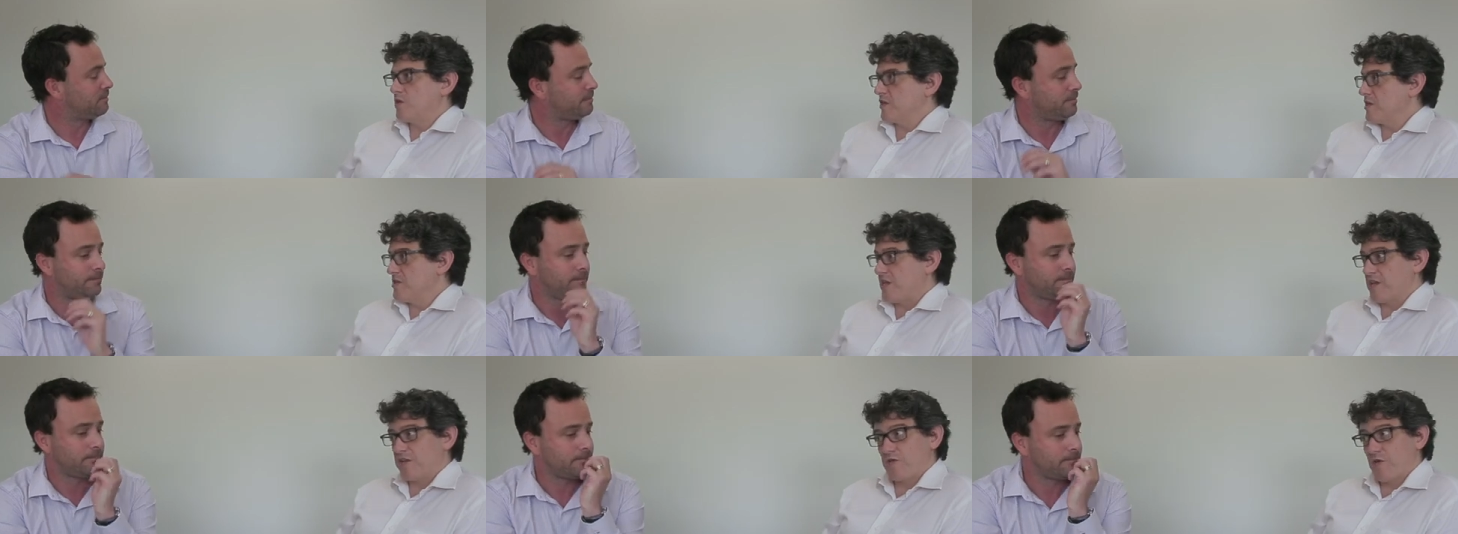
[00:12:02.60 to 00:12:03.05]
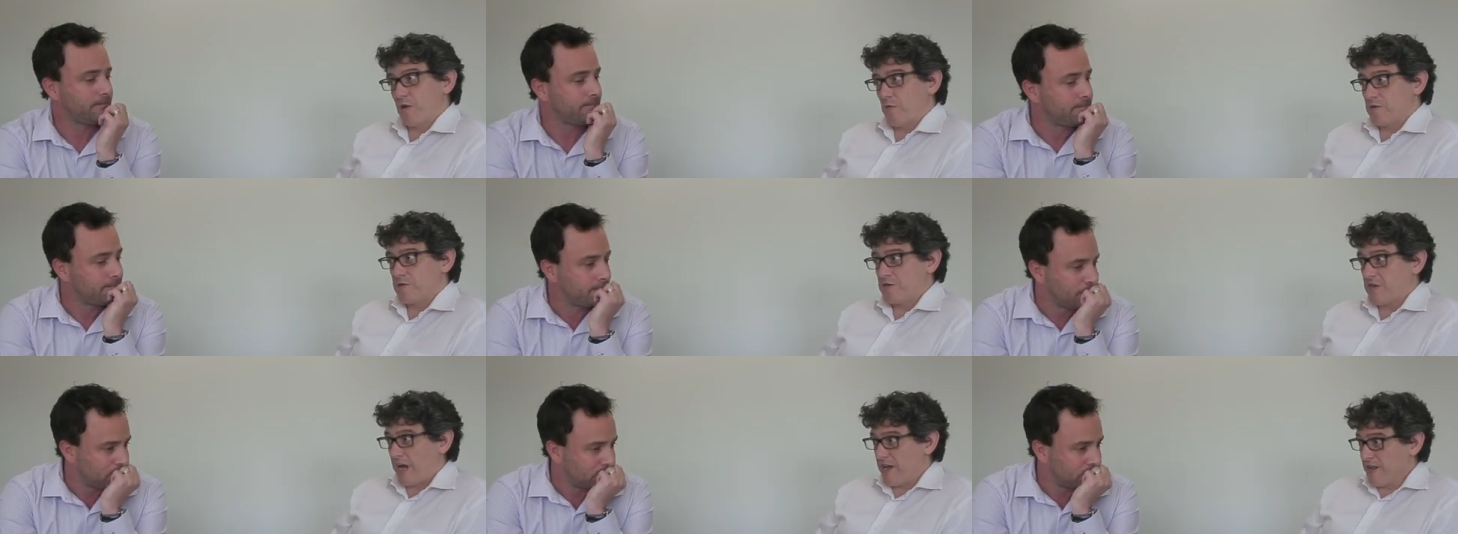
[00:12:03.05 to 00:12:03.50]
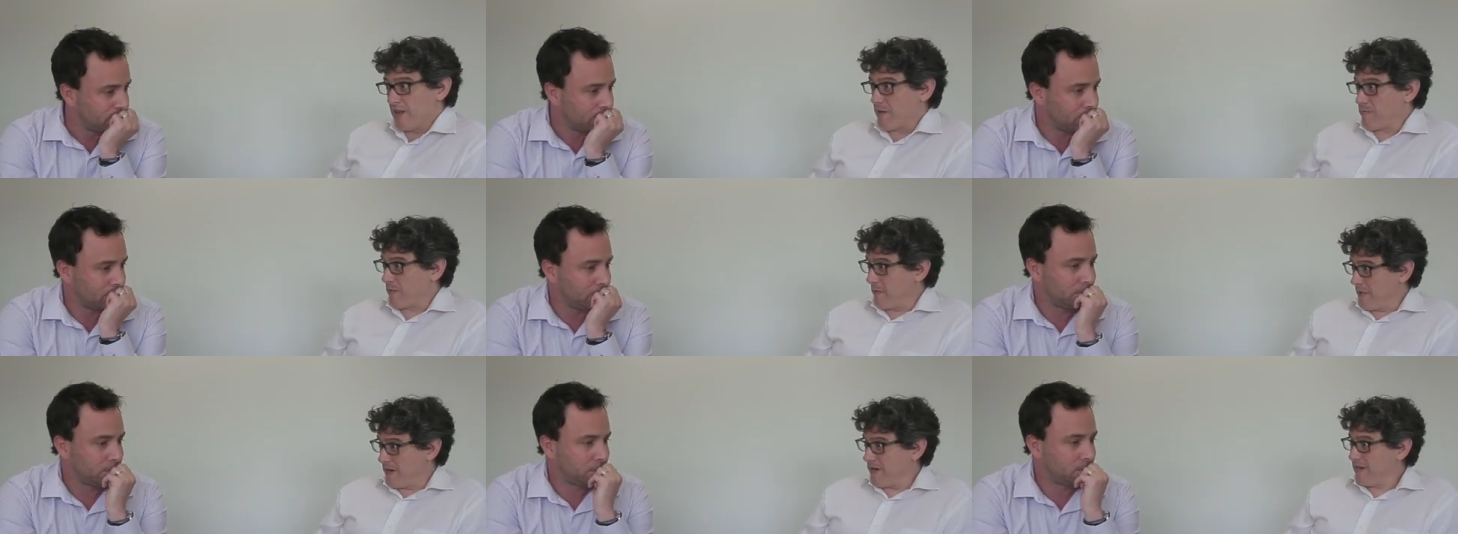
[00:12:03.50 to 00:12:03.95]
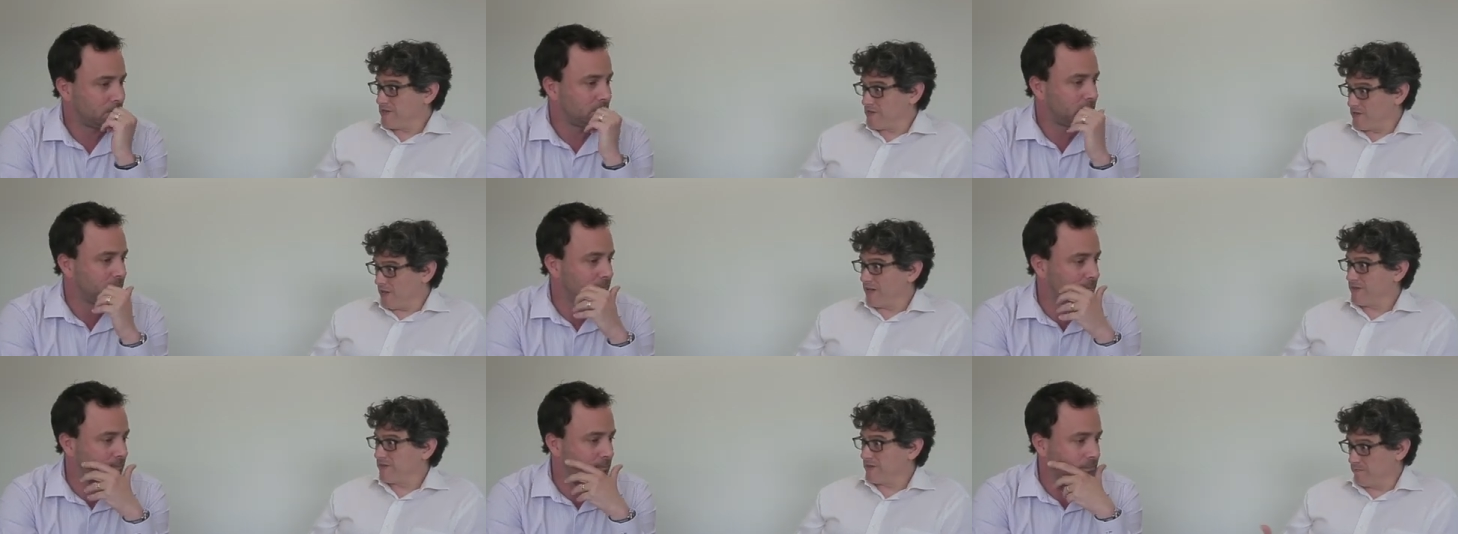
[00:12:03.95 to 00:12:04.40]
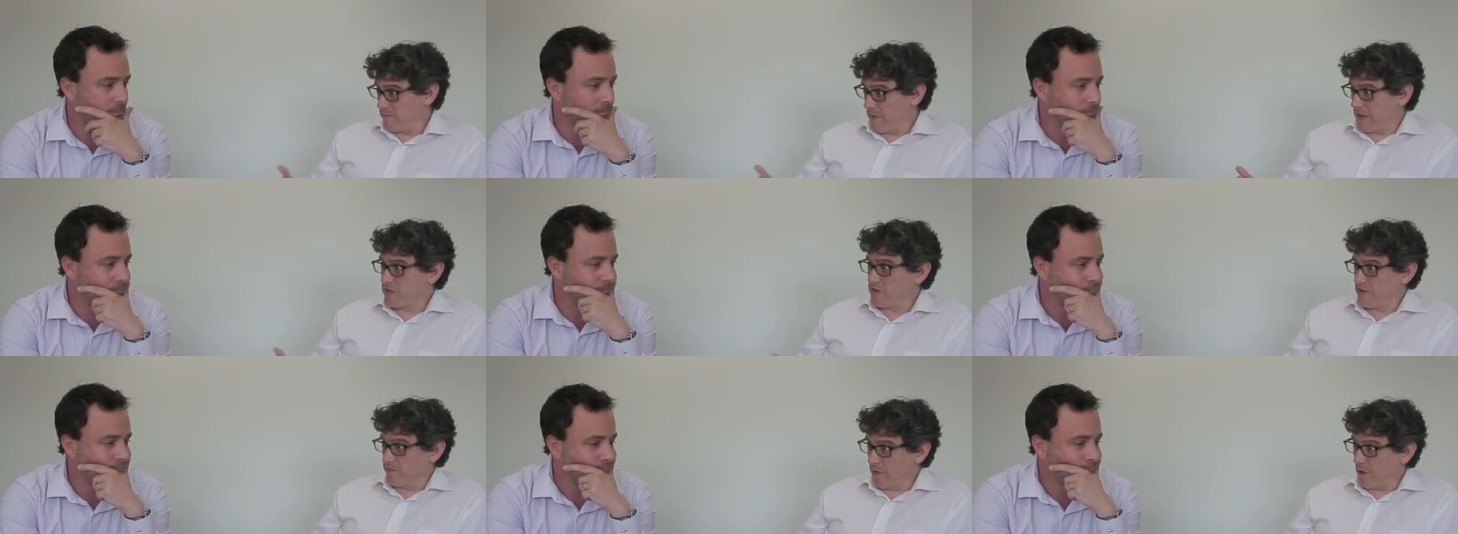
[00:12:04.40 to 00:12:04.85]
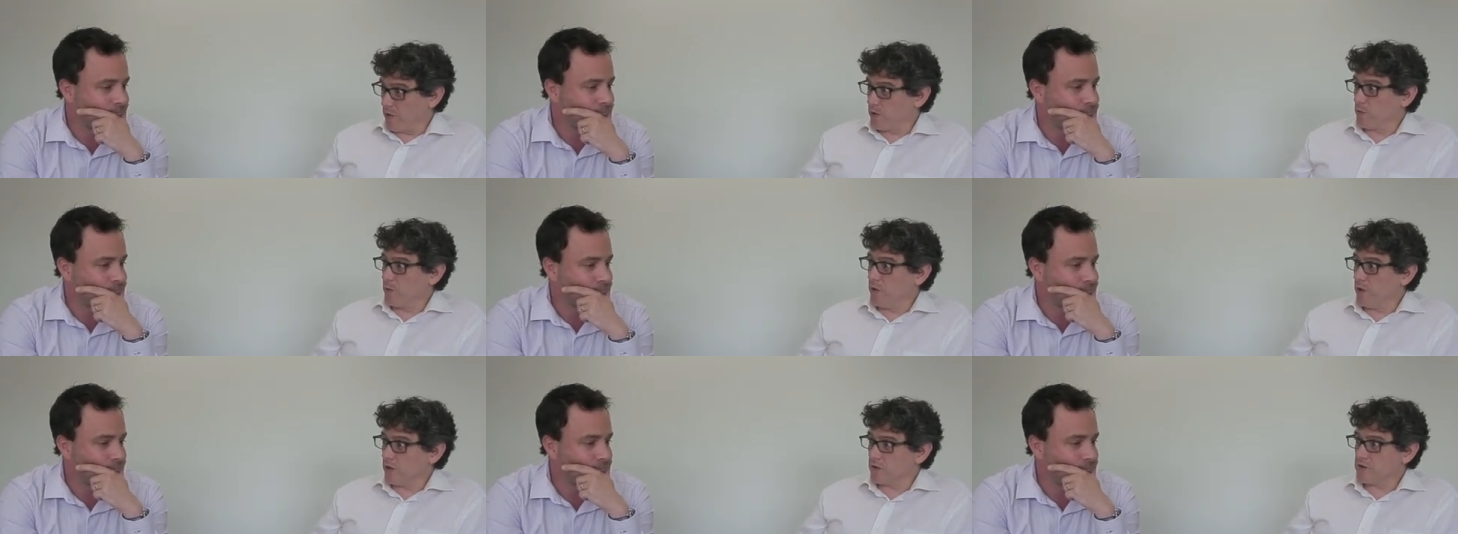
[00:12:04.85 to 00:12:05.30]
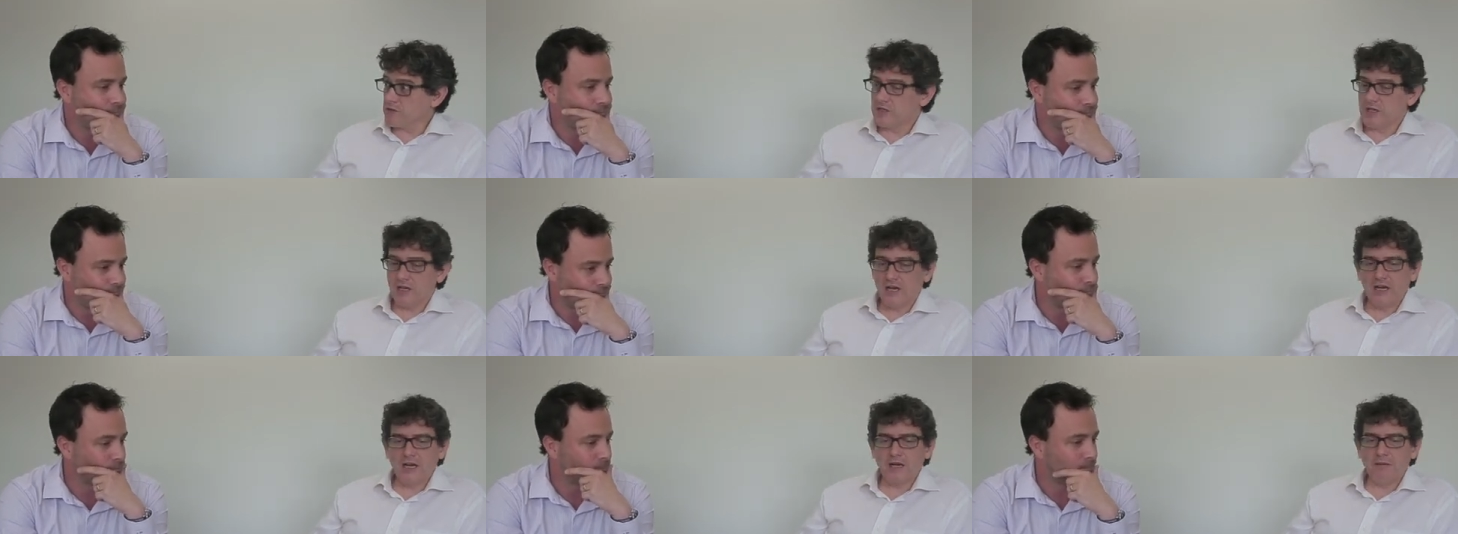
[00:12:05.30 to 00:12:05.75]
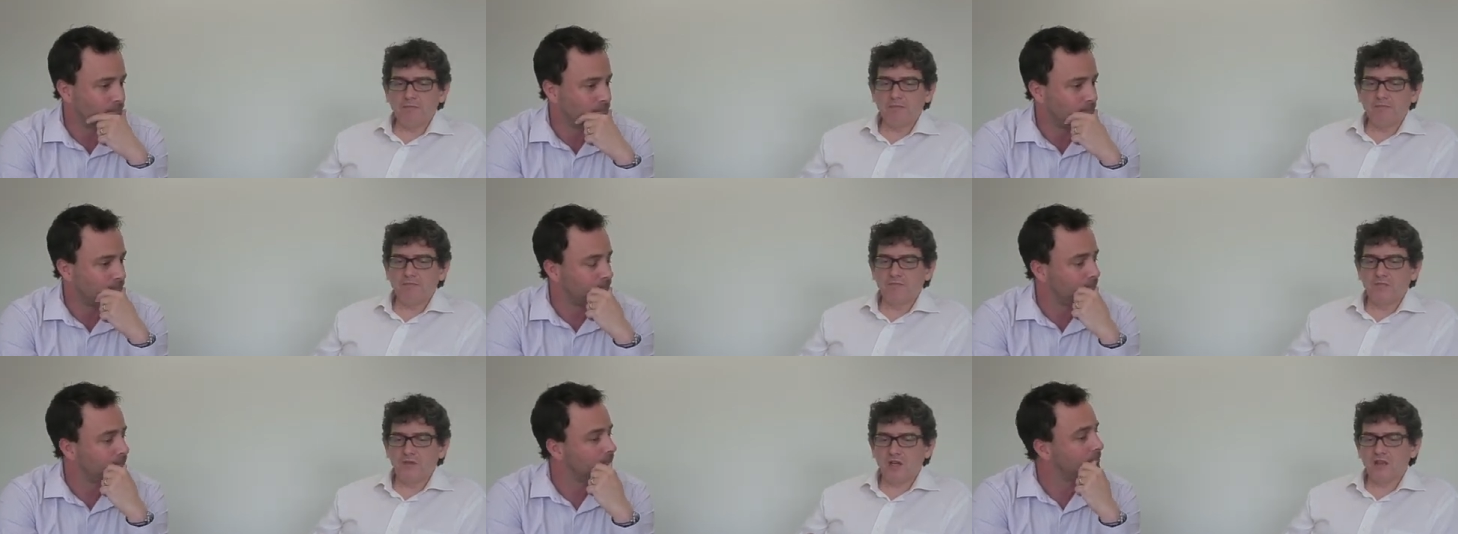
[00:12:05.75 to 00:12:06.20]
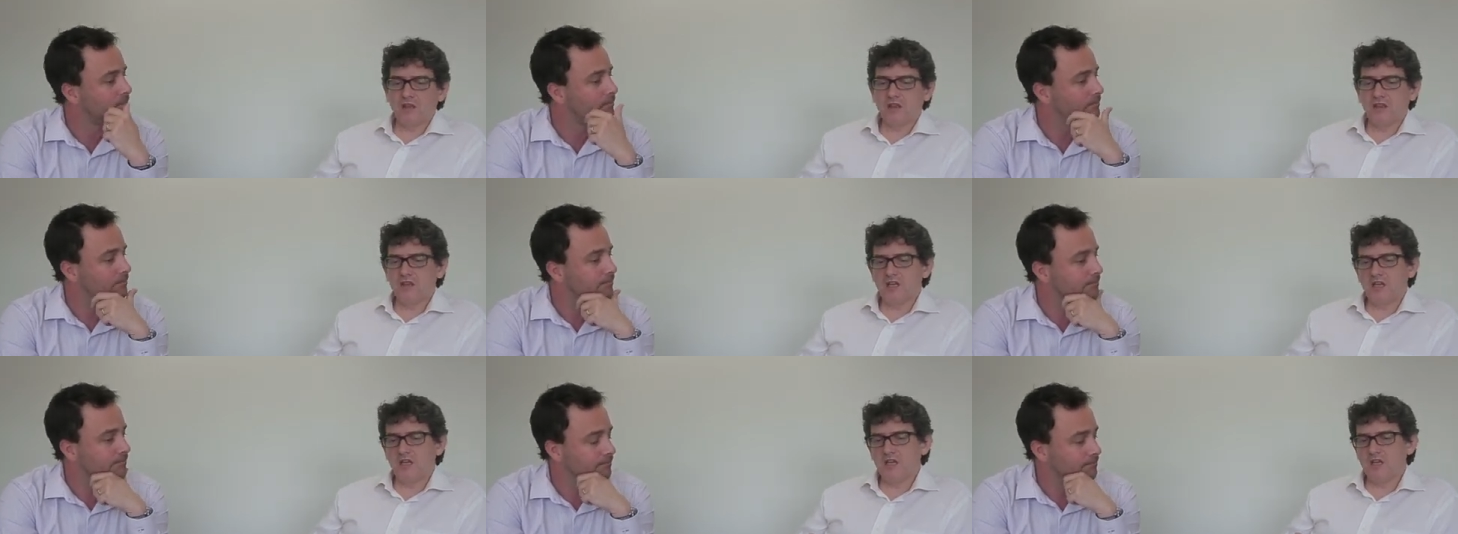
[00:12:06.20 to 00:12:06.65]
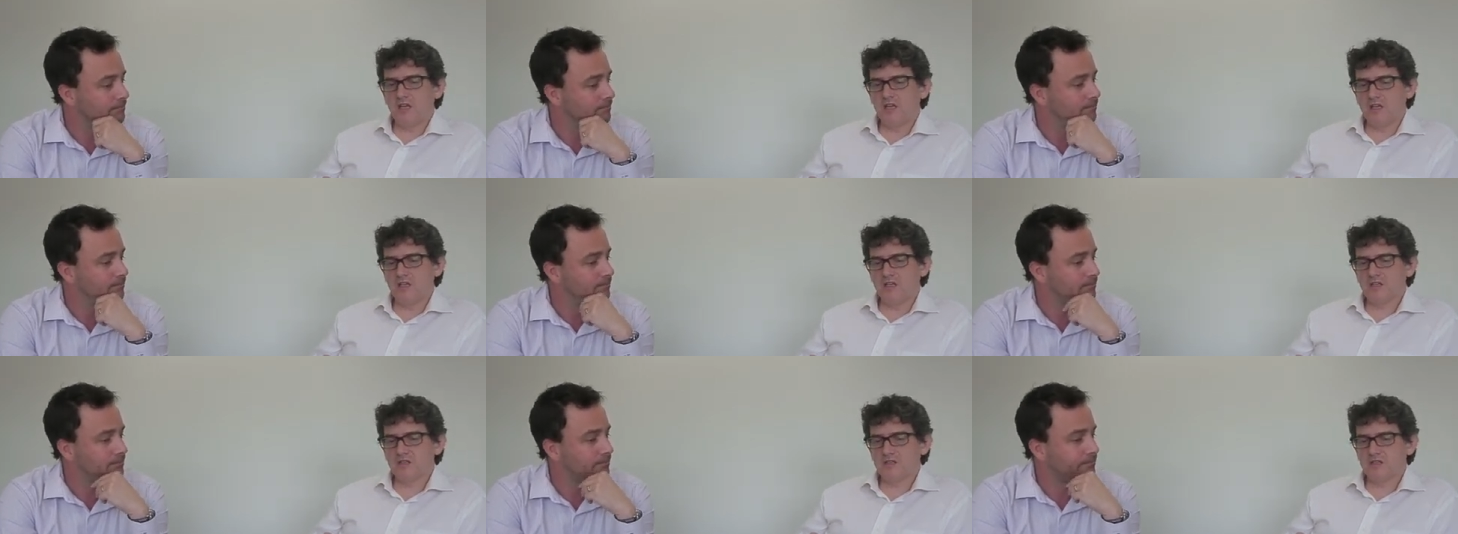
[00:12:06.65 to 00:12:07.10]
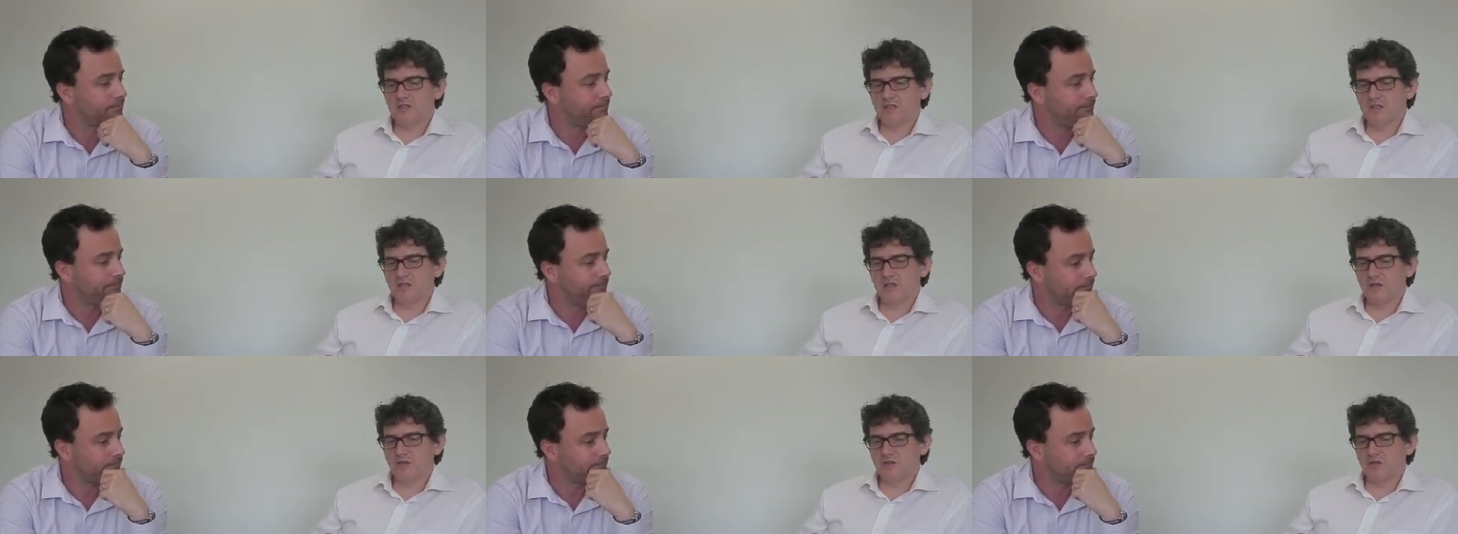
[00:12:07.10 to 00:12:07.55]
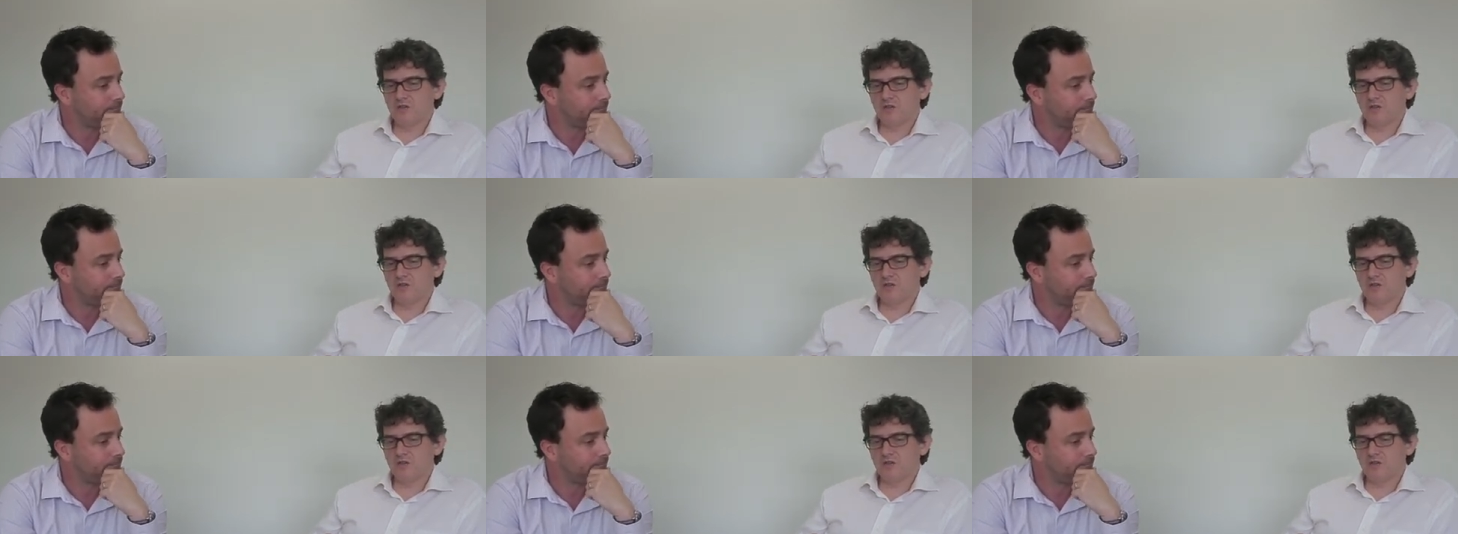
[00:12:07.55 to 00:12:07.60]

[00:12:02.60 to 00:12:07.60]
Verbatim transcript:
Speaker 1: look, there's nothing wrong with scale up. I mean, it's like best of both worlds. Hmm. Um, the other thing is